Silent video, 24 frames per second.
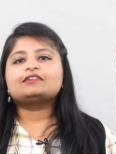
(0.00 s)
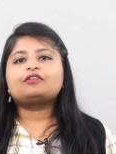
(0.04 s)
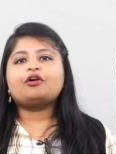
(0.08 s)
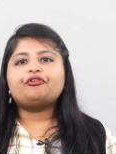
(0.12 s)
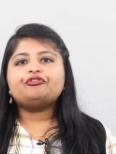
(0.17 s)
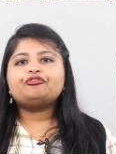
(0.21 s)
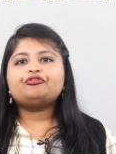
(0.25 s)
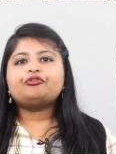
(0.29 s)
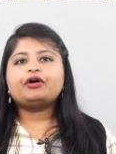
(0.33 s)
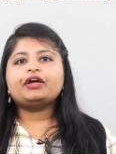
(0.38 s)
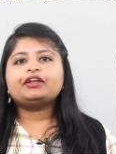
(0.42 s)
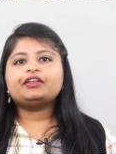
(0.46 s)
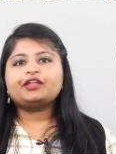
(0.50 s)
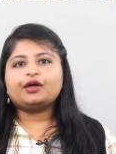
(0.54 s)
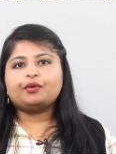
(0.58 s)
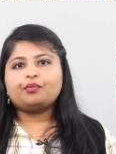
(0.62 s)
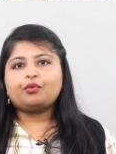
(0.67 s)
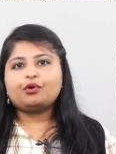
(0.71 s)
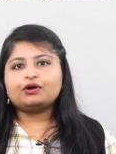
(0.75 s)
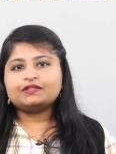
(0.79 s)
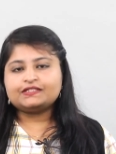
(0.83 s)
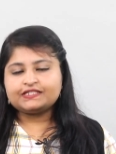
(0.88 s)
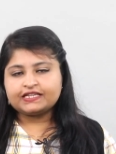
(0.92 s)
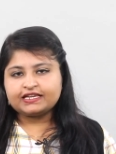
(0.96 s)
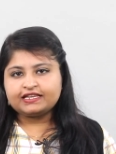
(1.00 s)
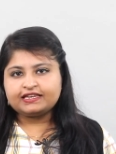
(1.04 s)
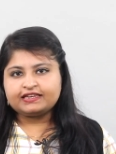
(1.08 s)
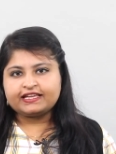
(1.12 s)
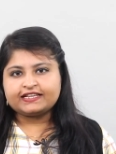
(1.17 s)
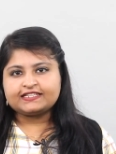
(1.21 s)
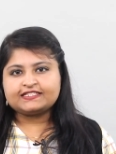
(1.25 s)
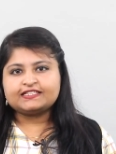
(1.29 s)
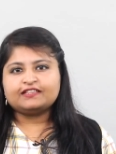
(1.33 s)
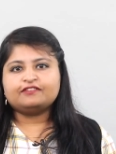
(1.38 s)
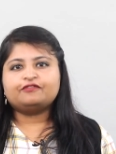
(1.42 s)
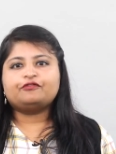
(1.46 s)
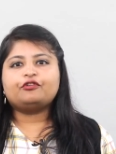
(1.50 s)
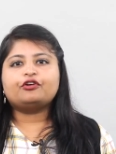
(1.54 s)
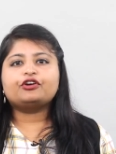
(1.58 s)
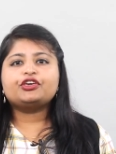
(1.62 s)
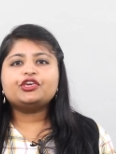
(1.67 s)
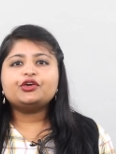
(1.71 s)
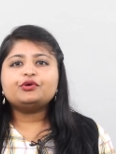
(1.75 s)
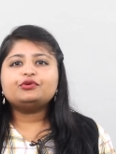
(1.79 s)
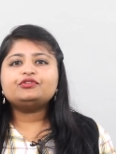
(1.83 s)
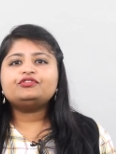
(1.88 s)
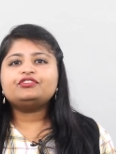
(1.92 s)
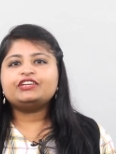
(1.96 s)
Contract Awards Index for
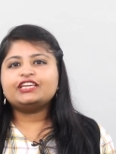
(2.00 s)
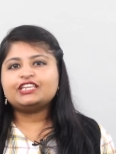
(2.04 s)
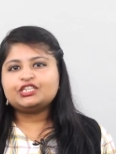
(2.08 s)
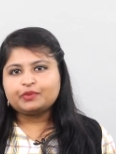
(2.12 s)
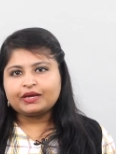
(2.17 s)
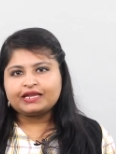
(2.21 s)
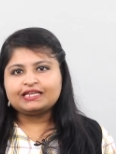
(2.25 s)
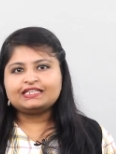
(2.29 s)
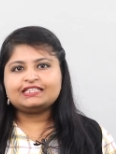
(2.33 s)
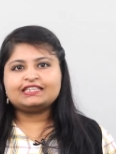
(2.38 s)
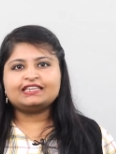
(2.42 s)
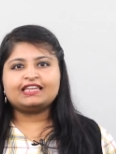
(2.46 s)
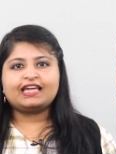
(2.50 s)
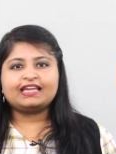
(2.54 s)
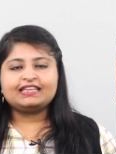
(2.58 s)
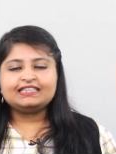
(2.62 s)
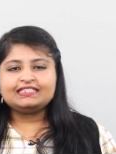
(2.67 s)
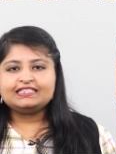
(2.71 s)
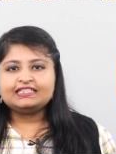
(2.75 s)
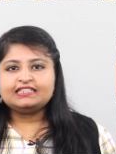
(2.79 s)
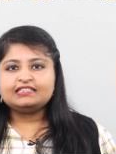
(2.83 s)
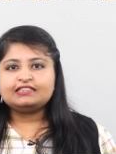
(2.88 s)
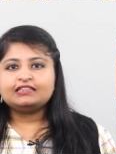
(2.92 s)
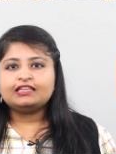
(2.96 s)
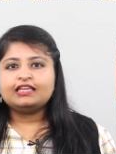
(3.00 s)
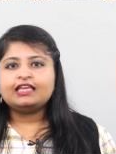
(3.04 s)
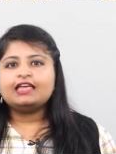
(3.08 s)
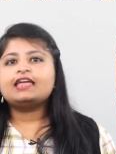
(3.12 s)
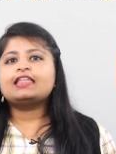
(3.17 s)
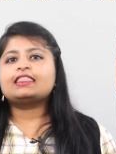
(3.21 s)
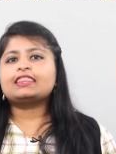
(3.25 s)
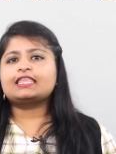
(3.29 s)
Q3 2019,